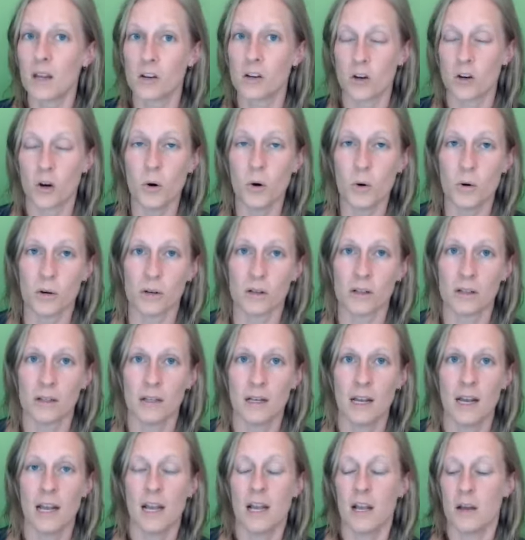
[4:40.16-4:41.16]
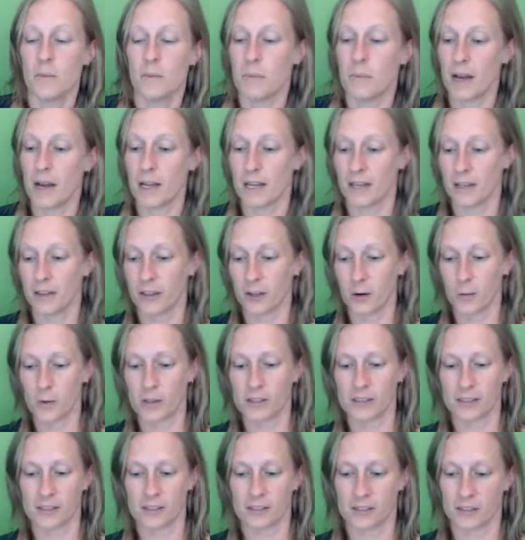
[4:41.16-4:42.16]
Cool. But there
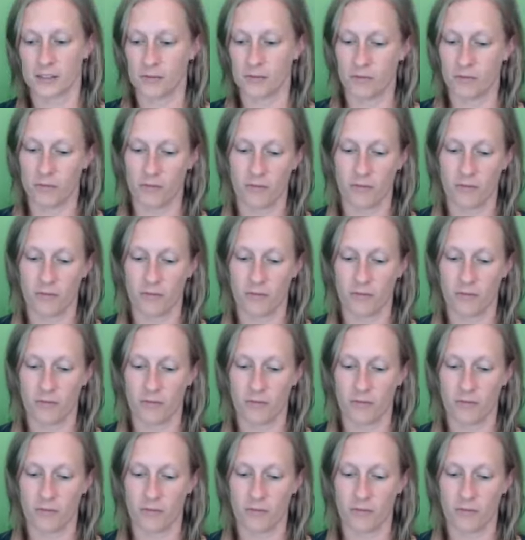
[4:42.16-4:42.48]
was this